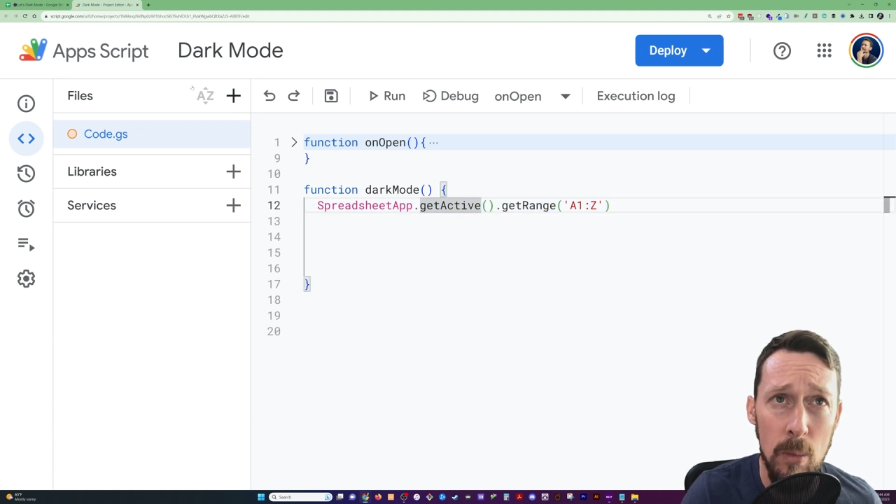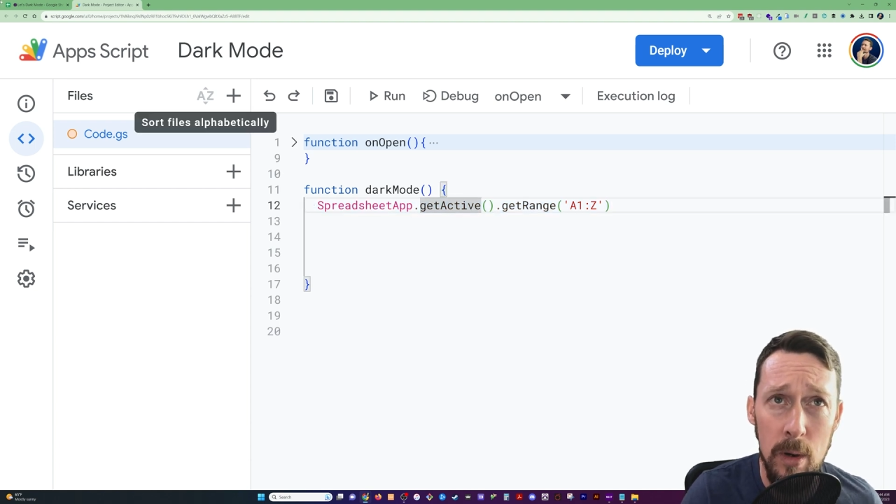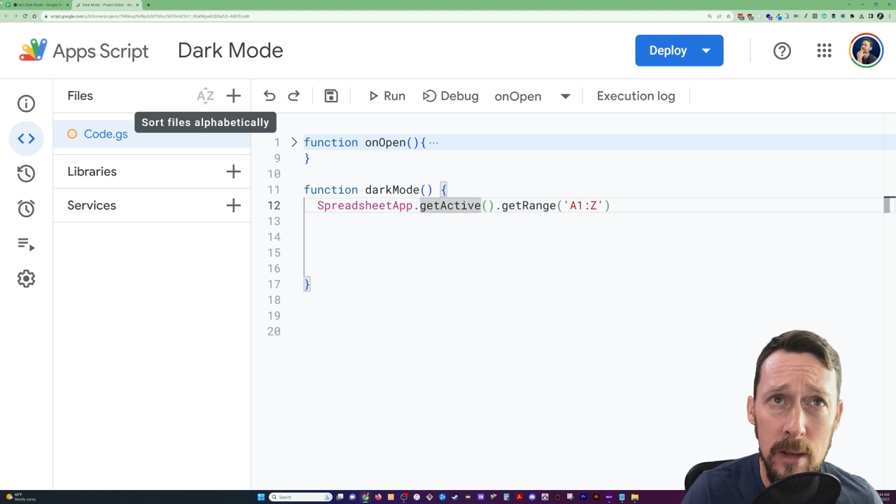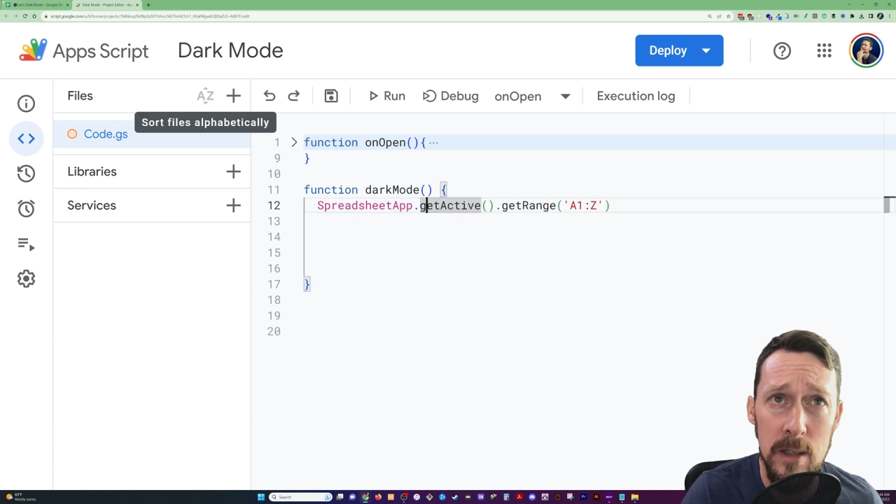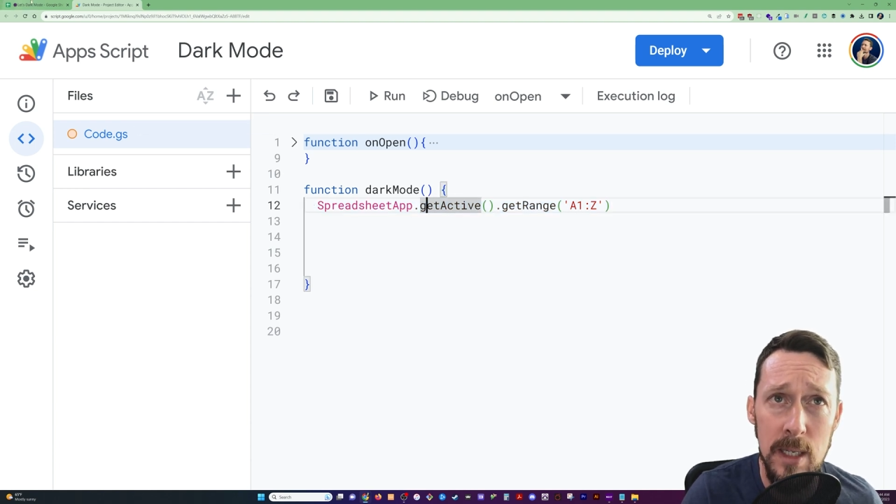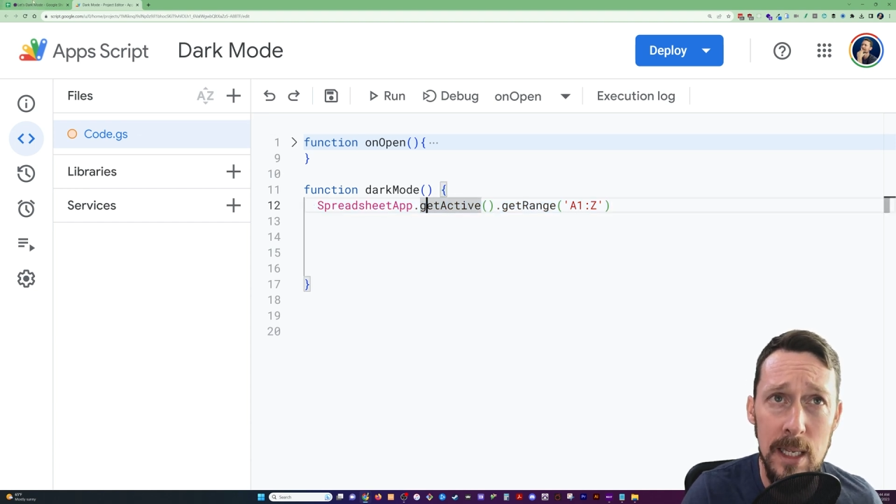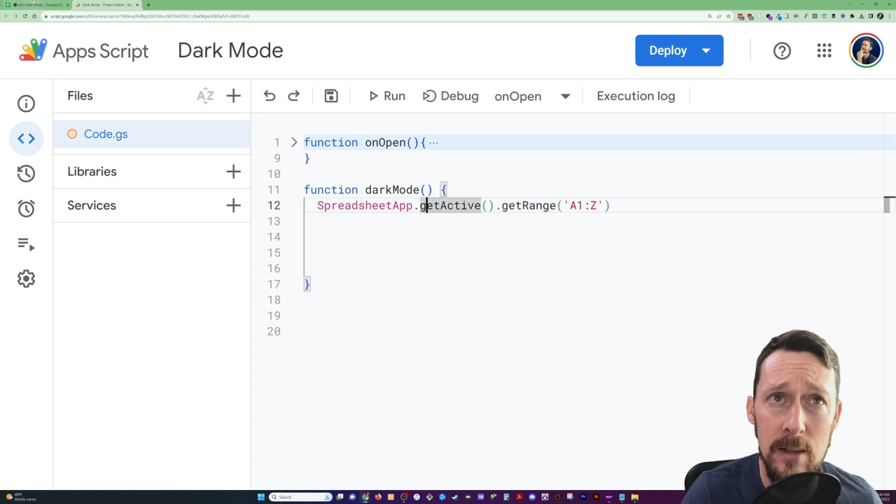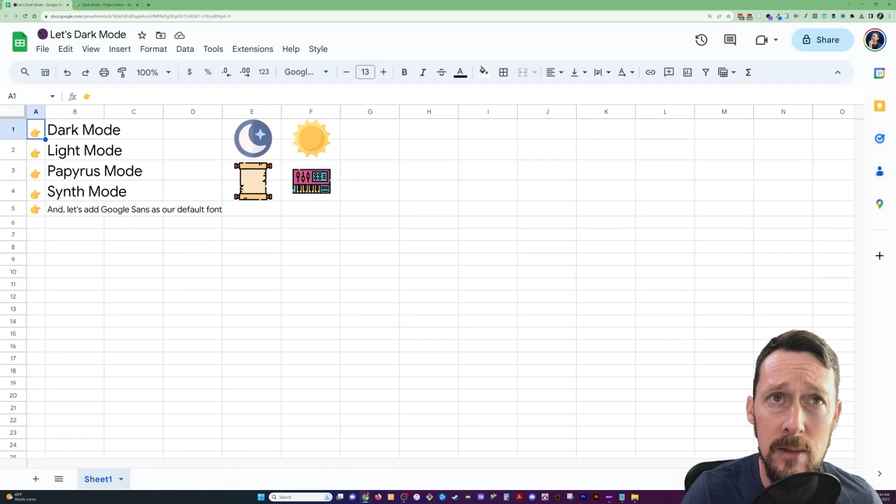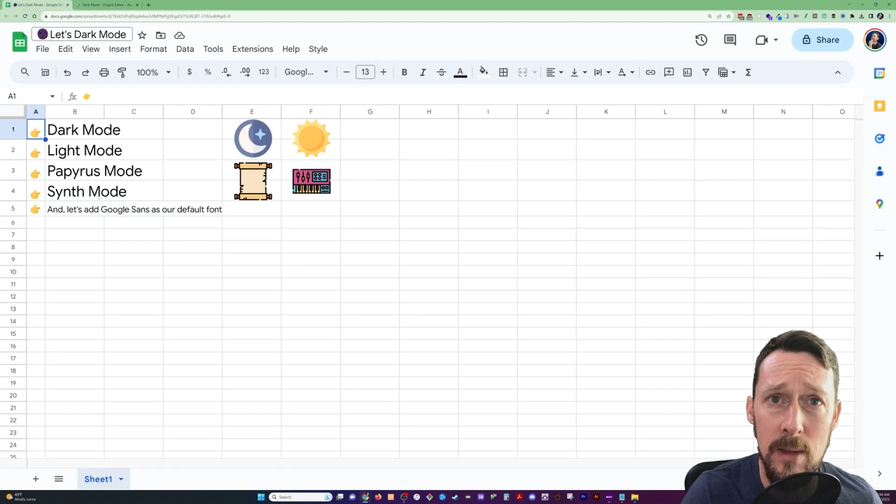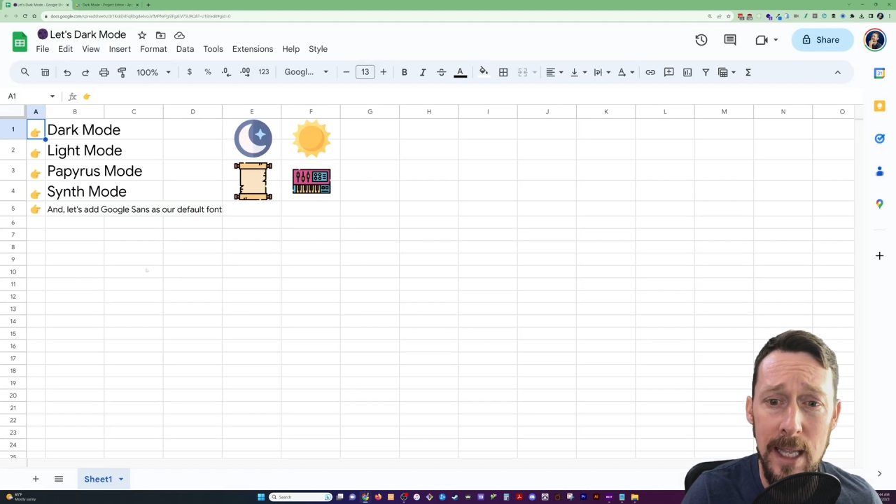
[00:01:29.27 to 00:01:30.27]
What are the
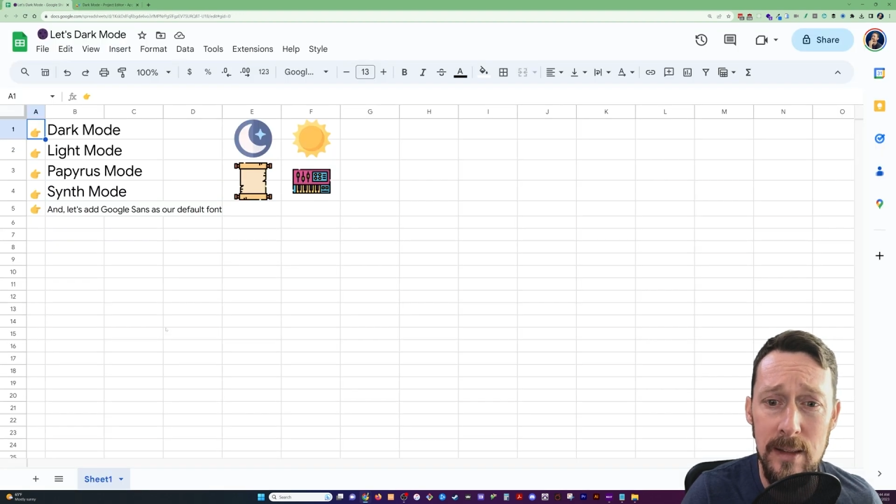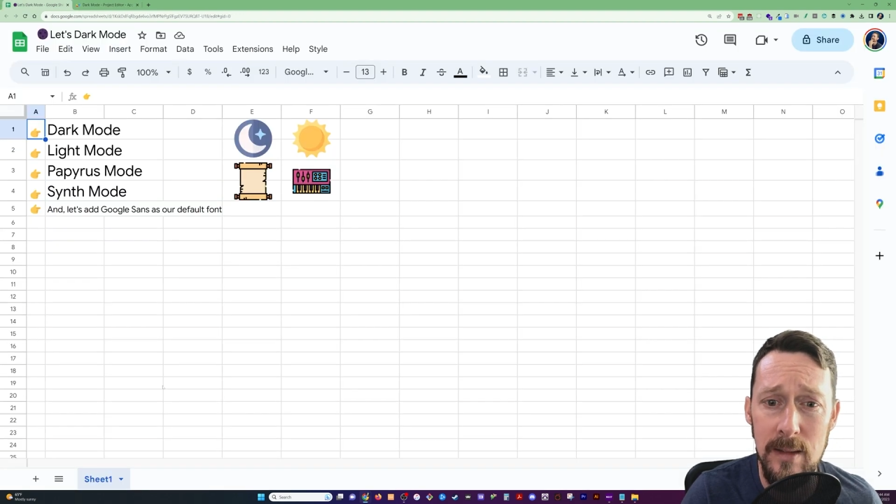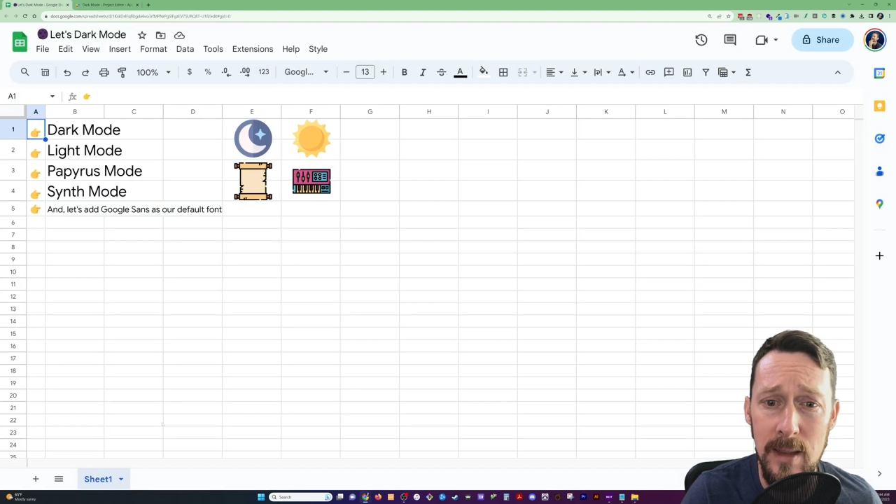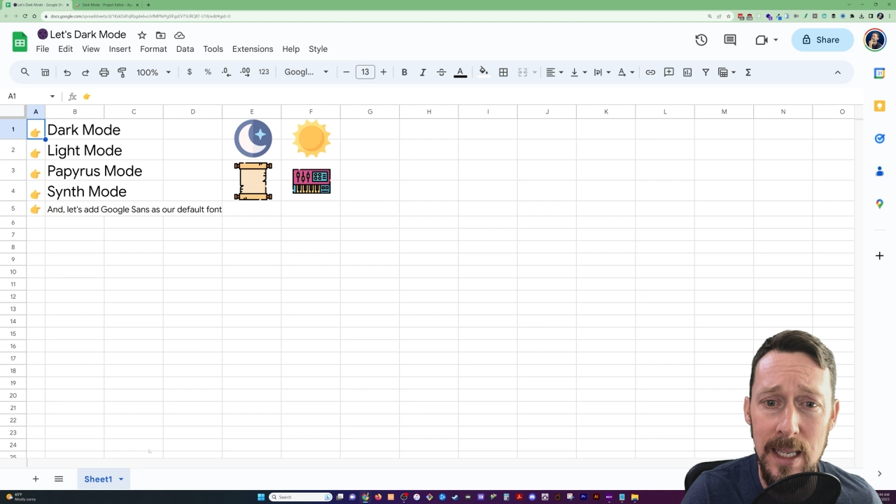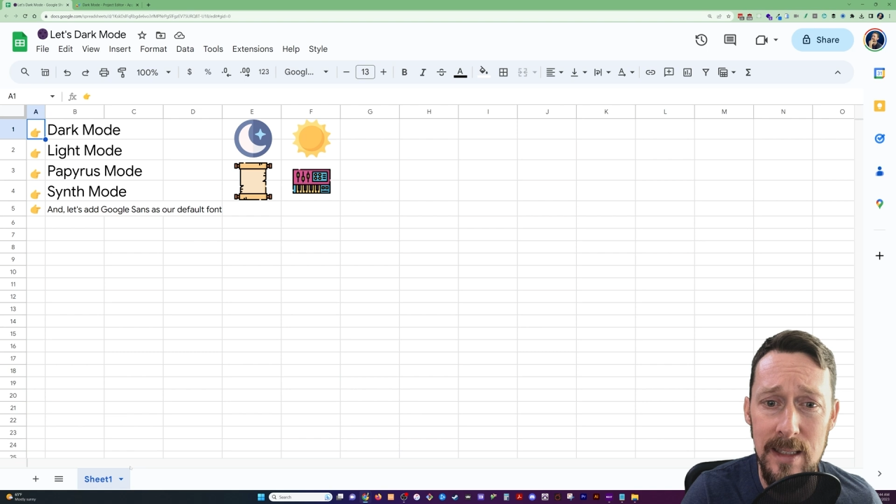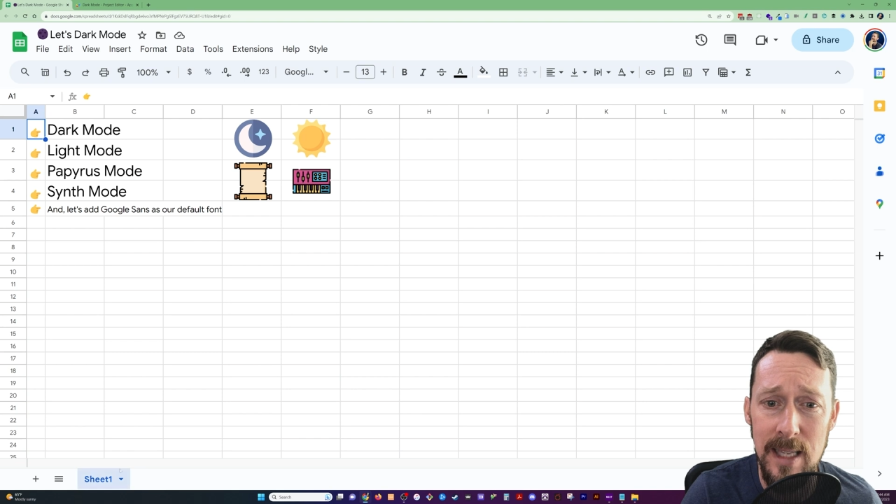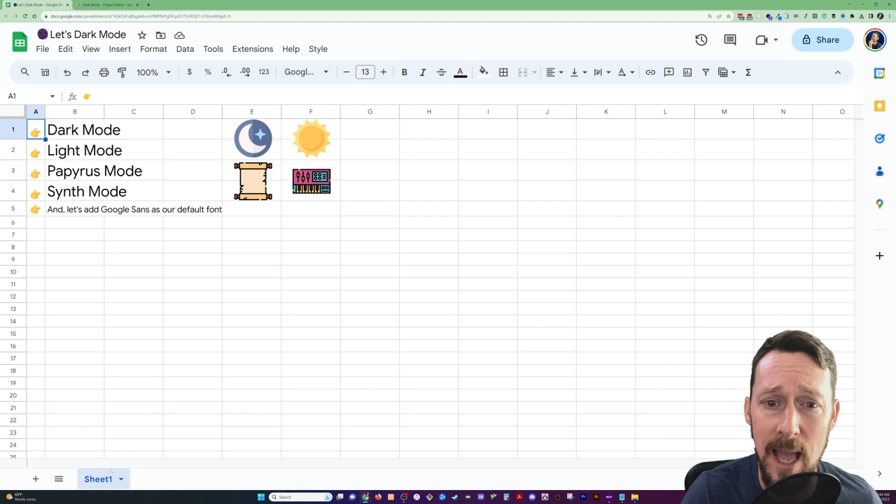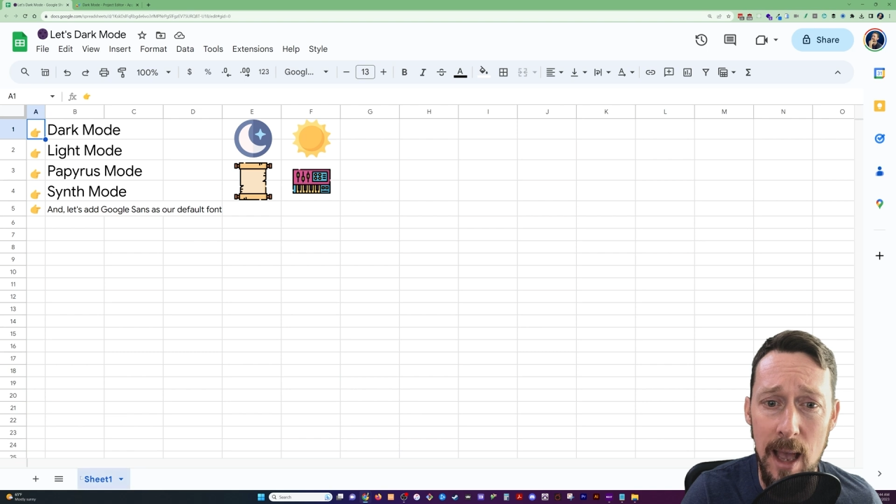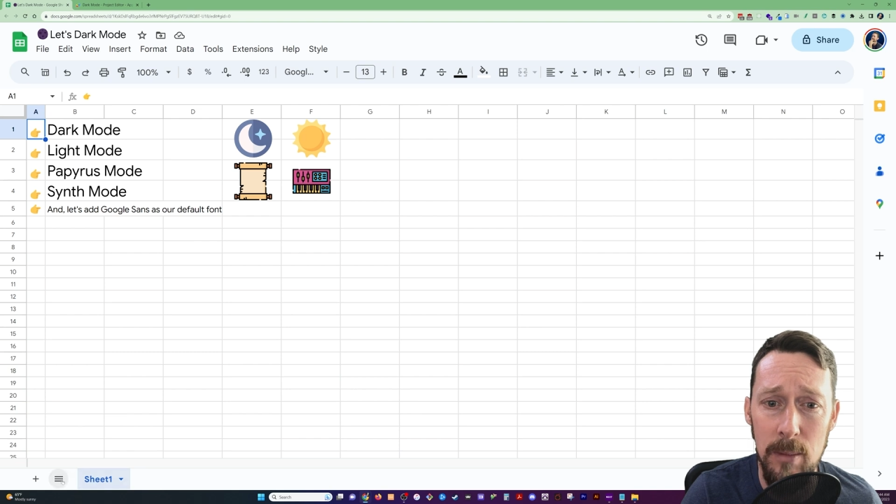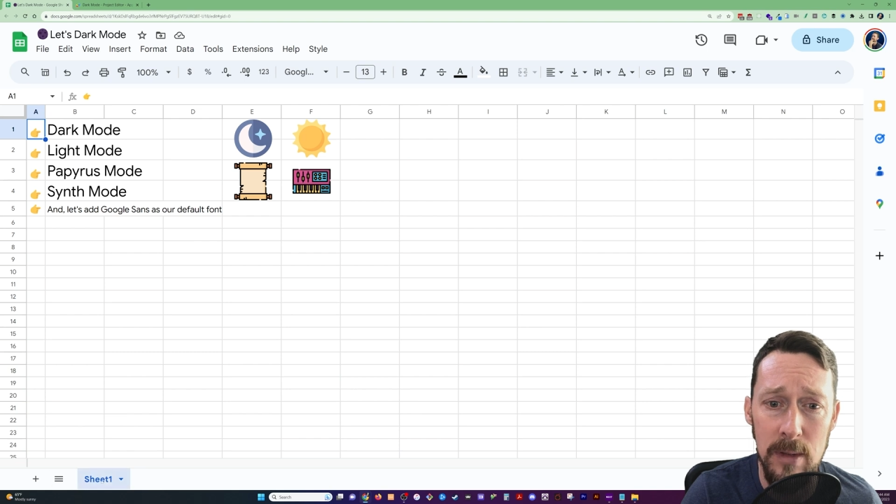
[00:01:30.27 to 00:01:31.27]
sheets? That's these
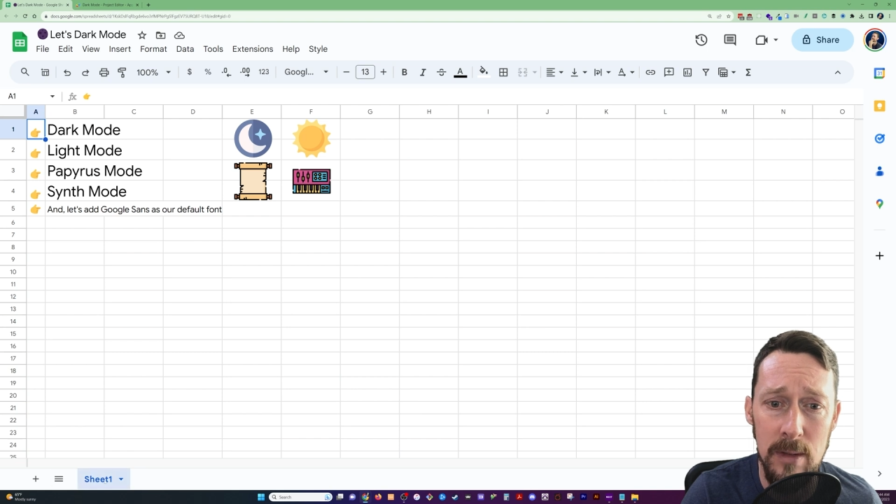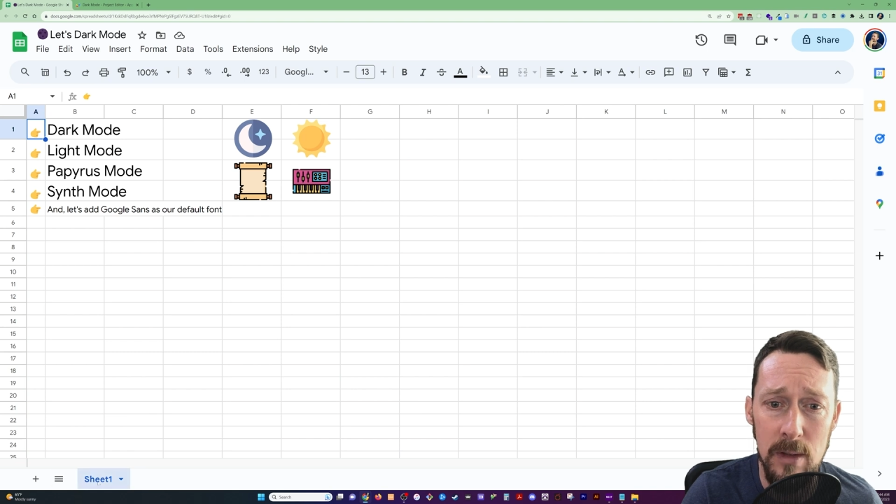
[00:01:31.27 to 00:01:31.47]
tabs.